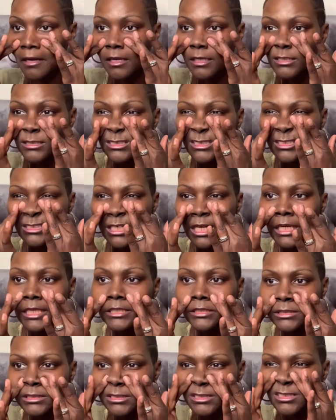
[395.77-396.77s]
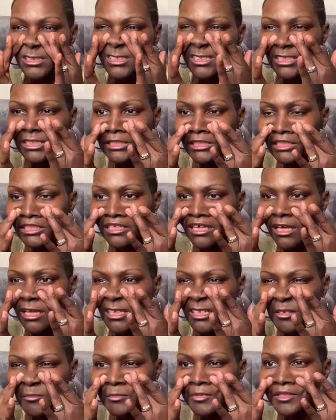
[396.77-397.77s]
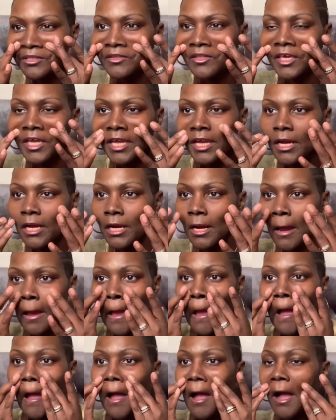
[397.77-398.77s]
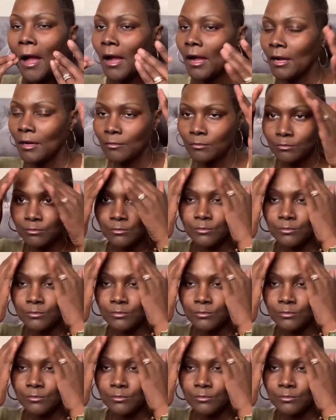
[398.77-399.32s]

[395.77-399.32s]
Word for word: sinus, get it all up in there. Um,